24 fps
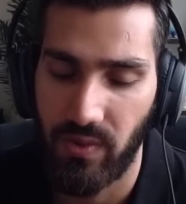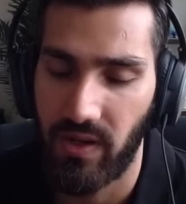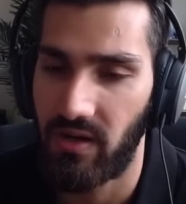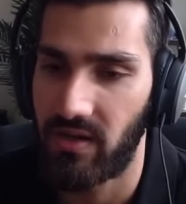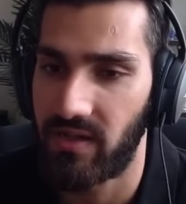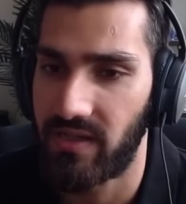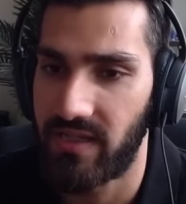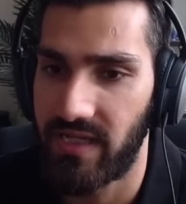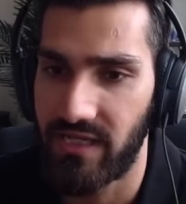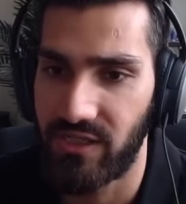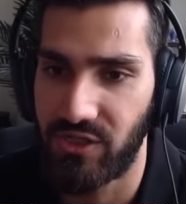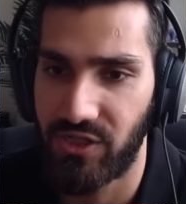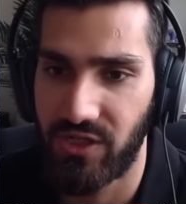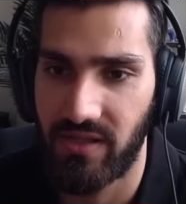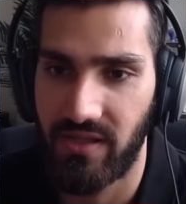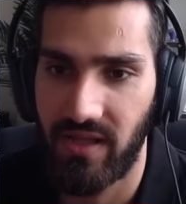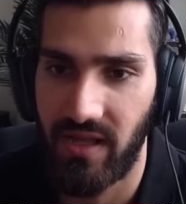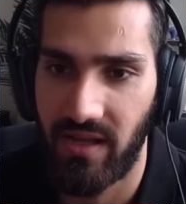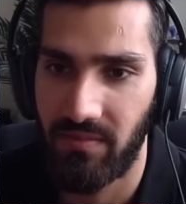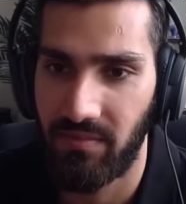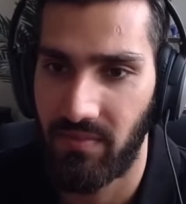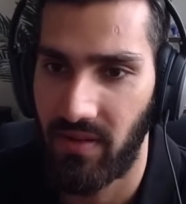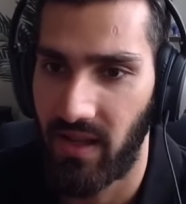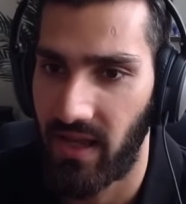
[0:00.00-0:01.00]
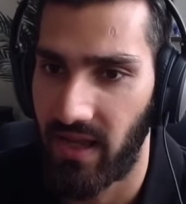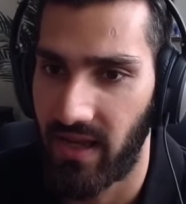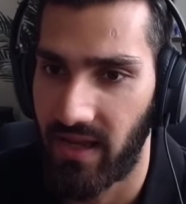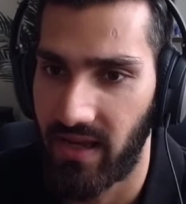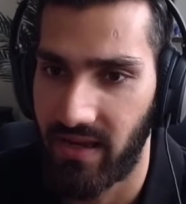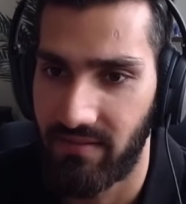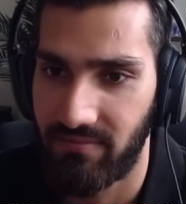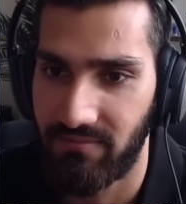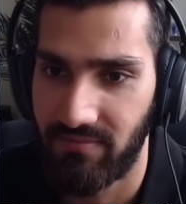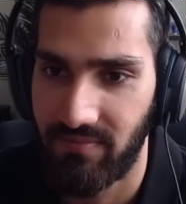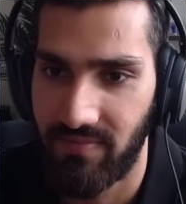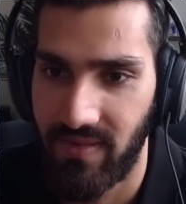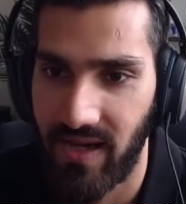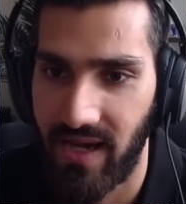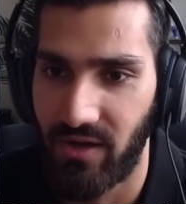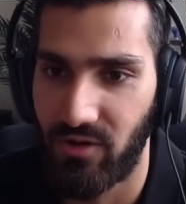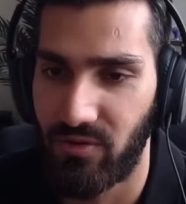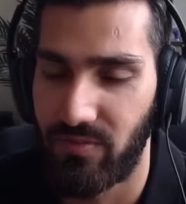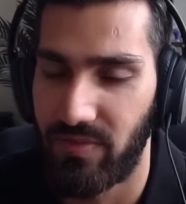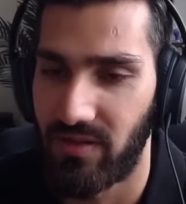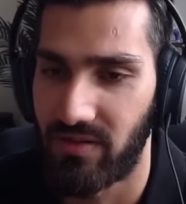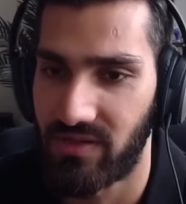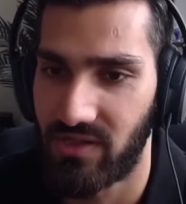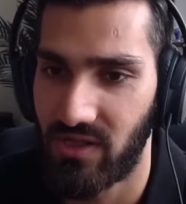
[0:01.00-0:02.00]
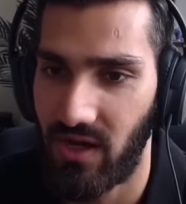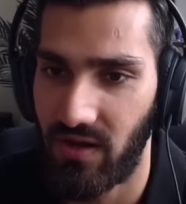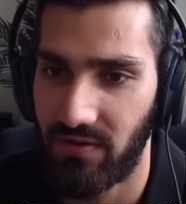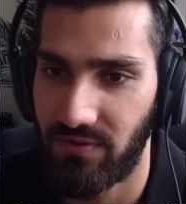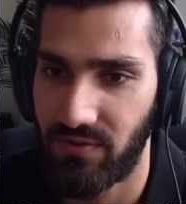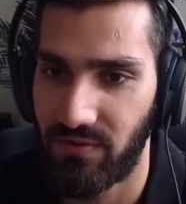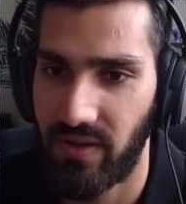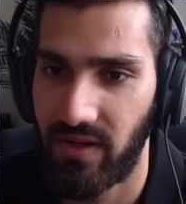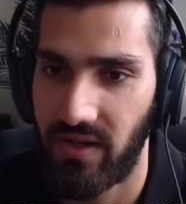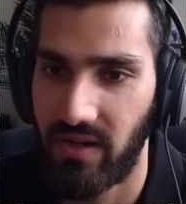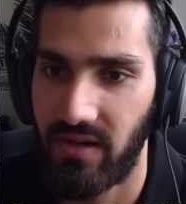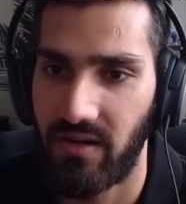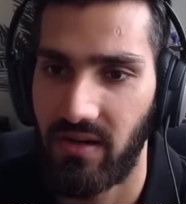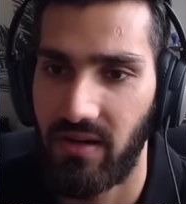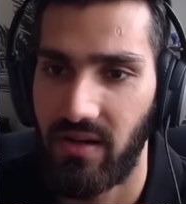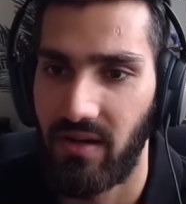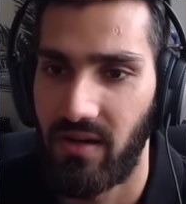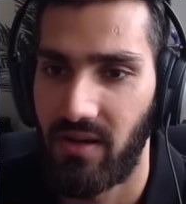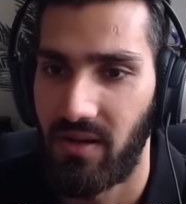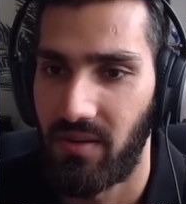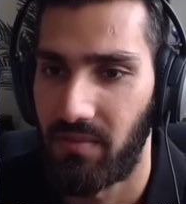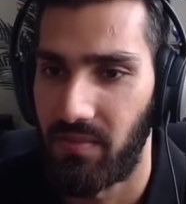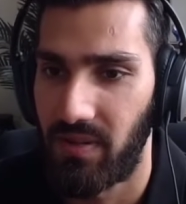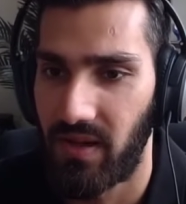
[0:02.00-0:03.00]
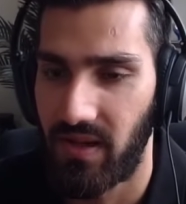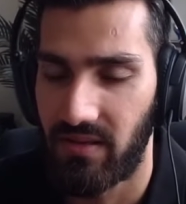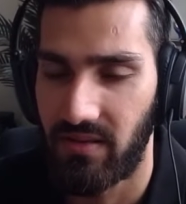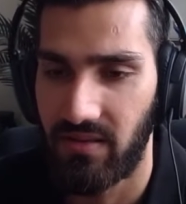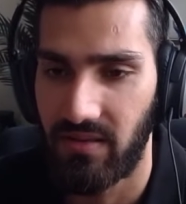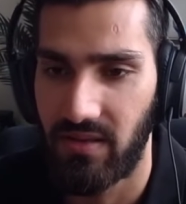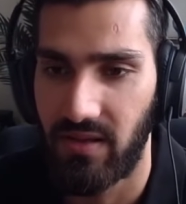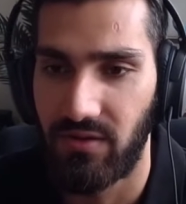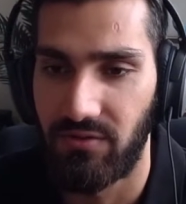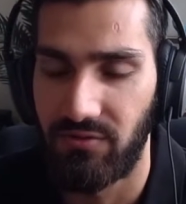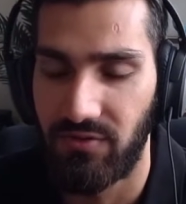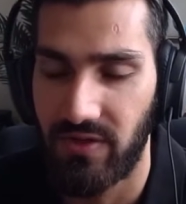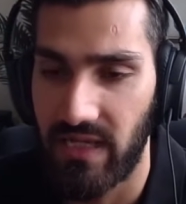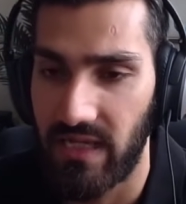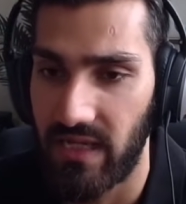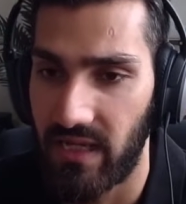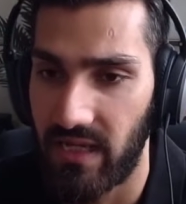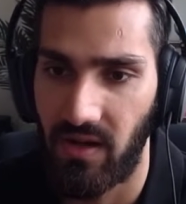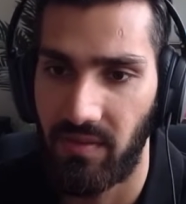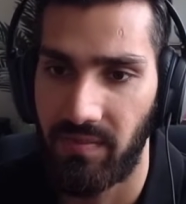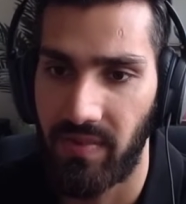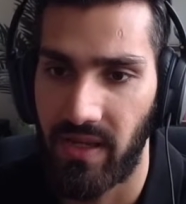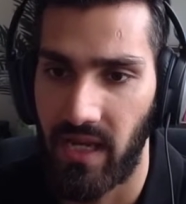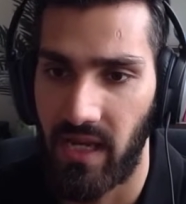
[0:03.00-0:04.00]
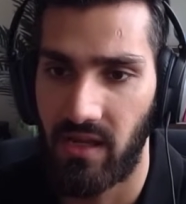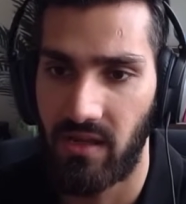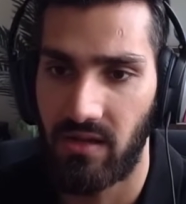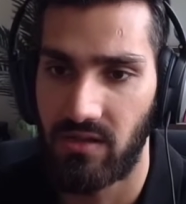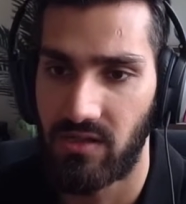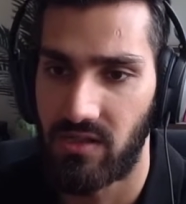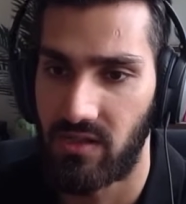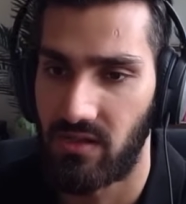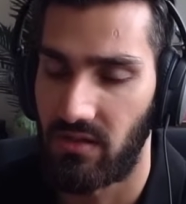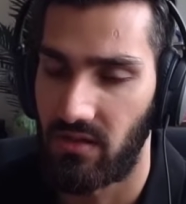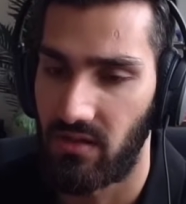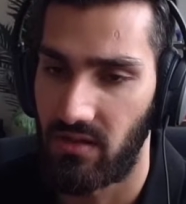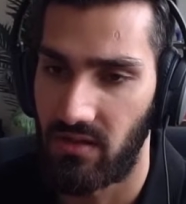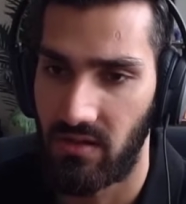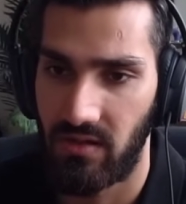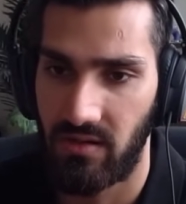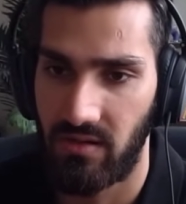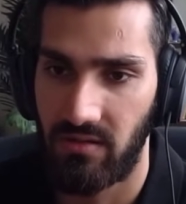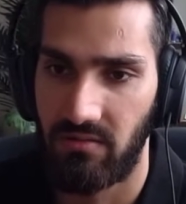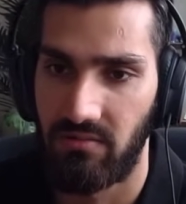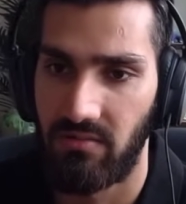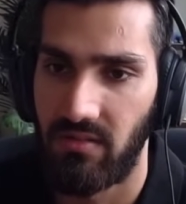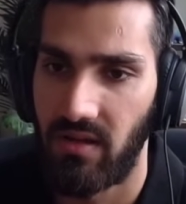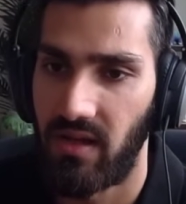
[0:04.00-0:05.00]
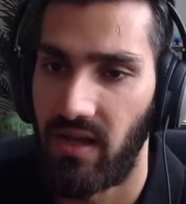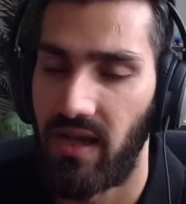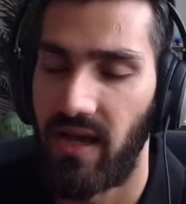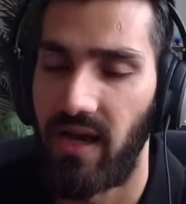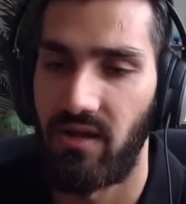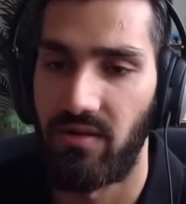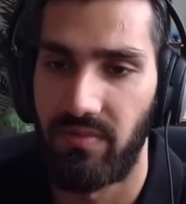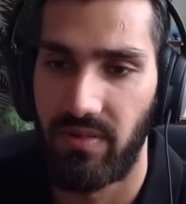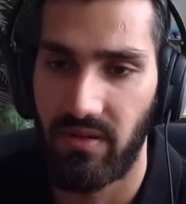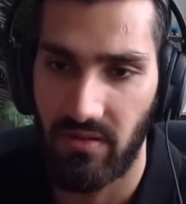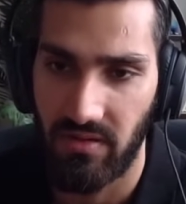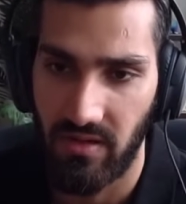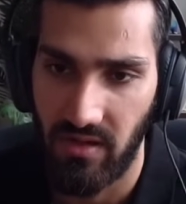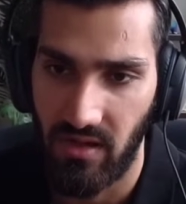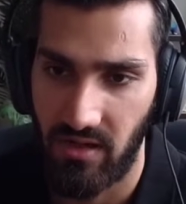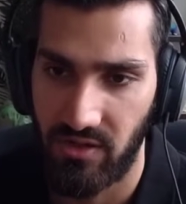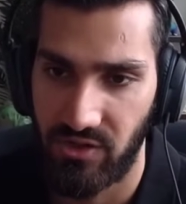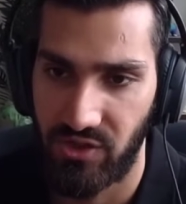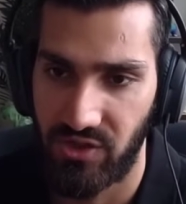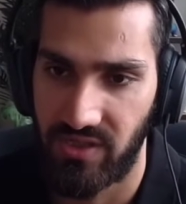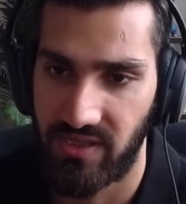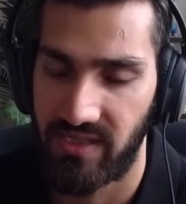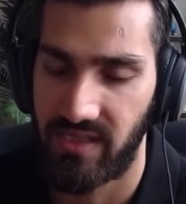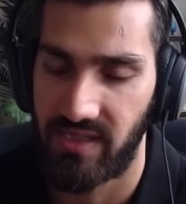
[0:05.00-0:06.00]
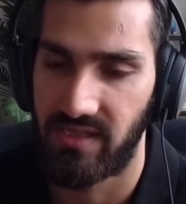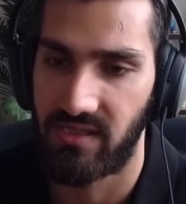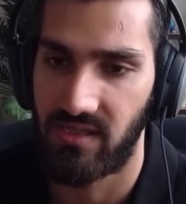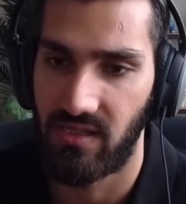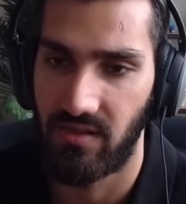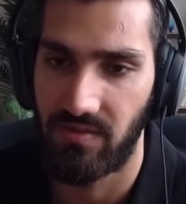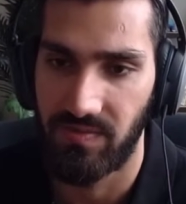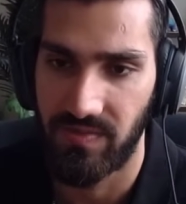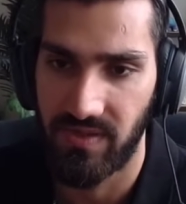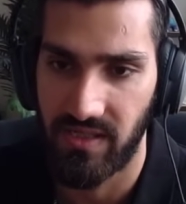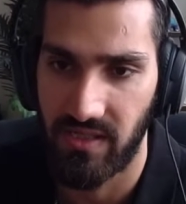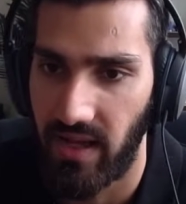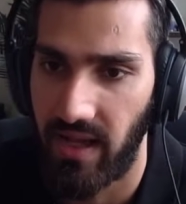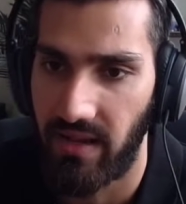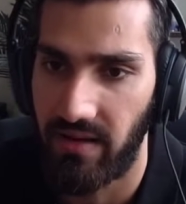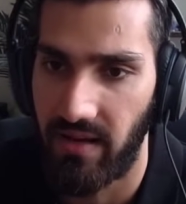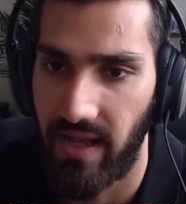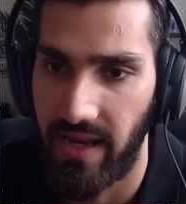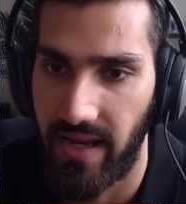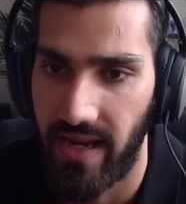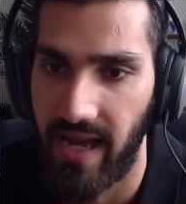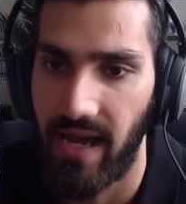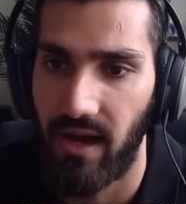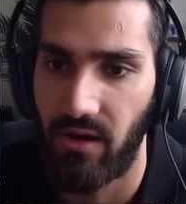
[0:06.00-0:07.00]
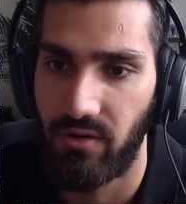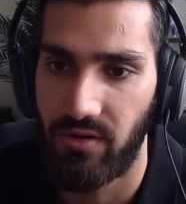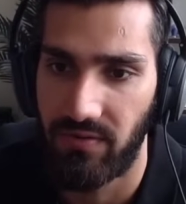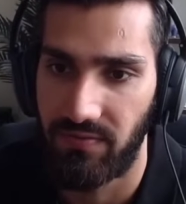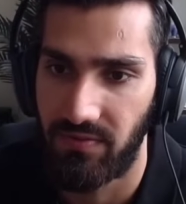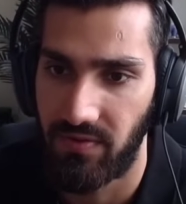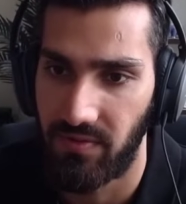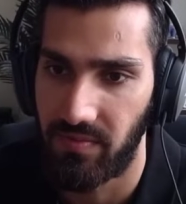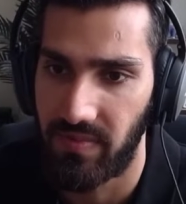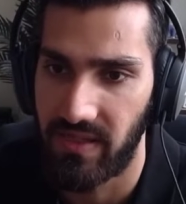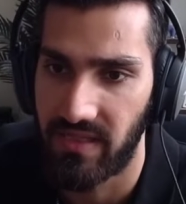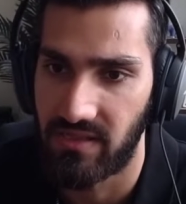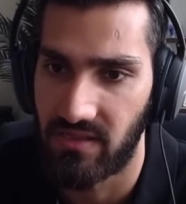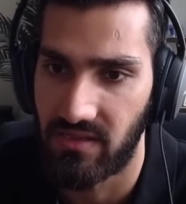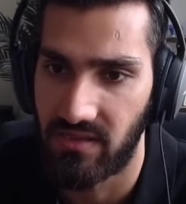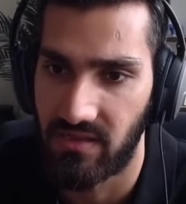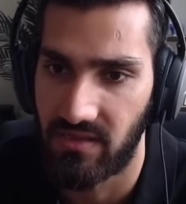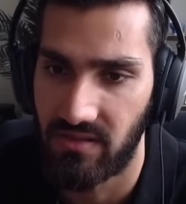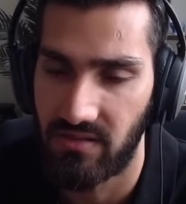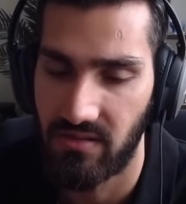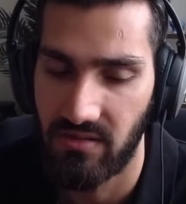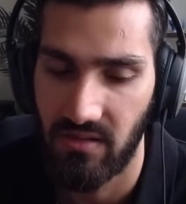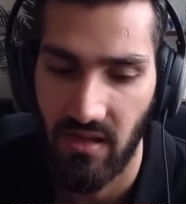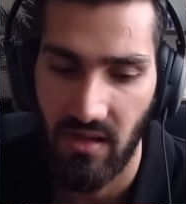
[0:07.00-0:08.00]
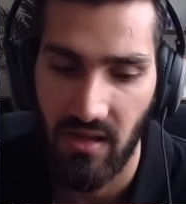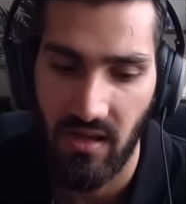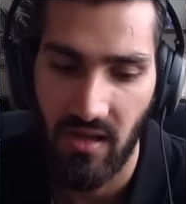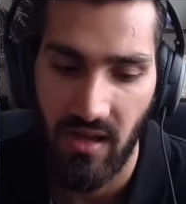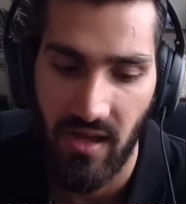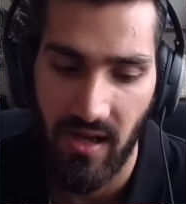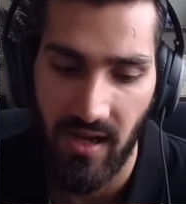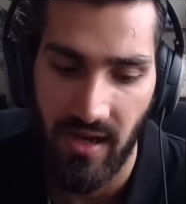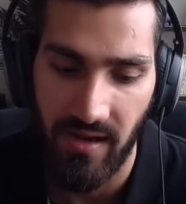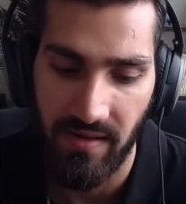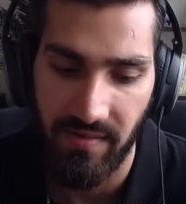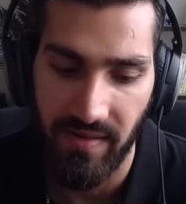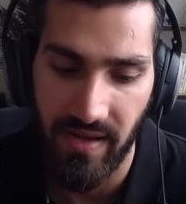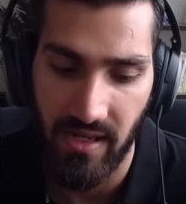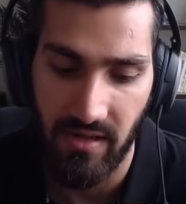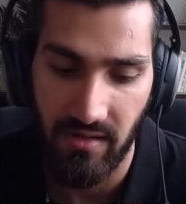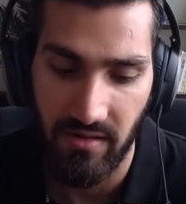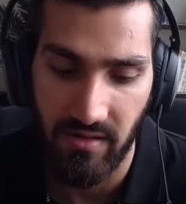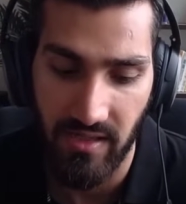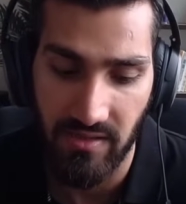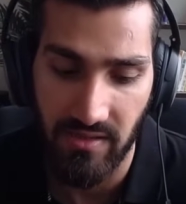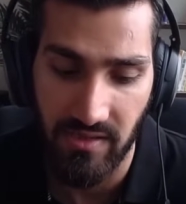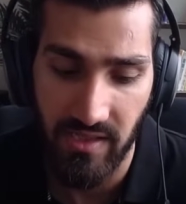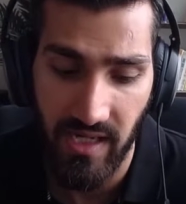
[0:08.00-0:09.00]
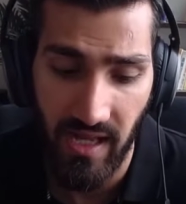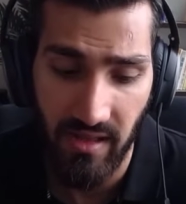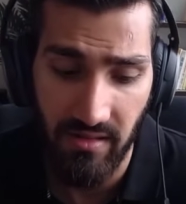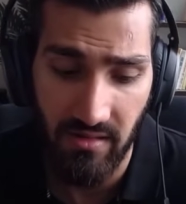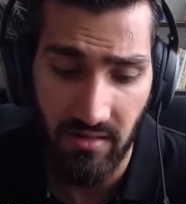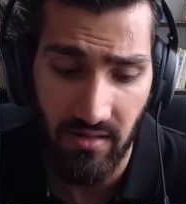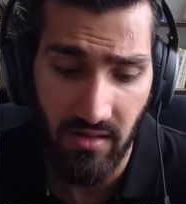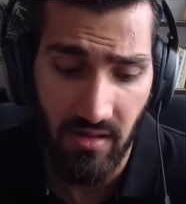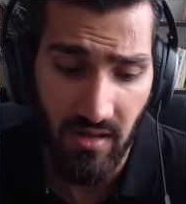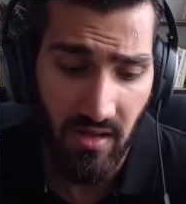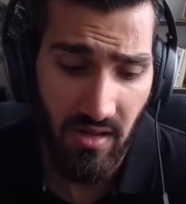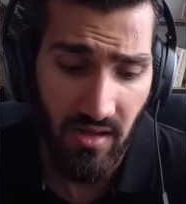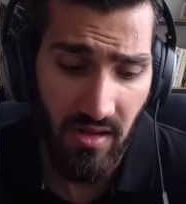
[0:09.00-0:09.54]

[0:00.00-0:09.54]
we aren't teaching them like how to build software, but they're really coming in to learn how to build larger systems and like how different pieces integrate together.